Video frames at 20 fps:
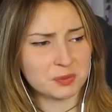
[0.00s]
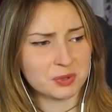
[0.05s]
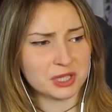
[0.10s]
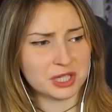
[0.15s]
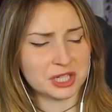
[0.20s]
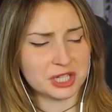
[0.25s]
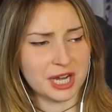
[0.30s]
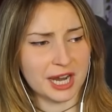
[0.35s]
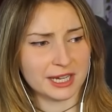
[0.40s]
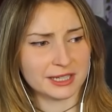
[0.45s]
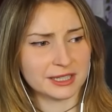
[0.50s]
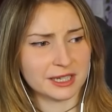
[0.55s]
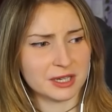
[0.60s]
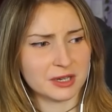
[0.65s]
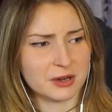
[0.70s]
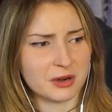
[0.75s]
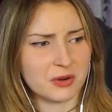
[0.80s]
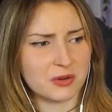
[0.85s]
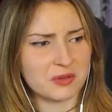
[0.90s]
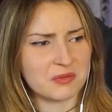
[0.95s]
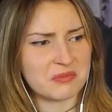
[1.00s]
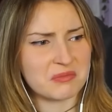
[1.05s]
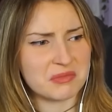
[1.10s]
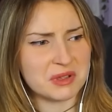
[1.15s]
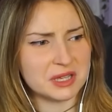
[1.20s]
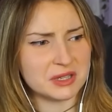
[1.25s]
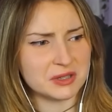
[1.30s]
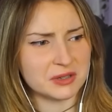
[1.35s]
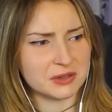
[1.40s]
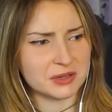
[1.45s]
projecting your own
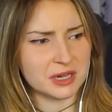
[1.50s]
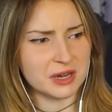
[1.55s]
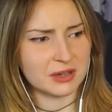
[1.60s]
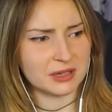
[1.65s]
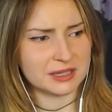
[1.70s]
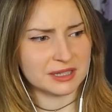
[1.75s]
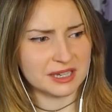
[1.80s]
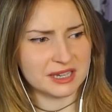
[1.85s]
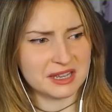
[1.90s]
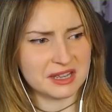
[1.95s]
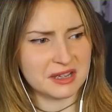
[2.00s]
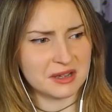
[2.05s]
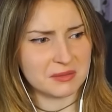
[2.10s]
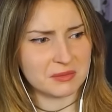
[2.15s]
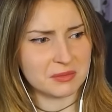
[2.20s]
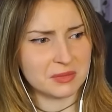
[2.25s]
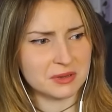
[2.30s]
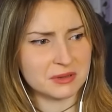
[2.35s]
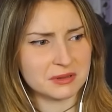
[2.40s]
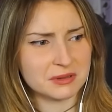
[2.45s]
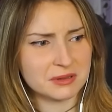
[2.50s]
misery onto him.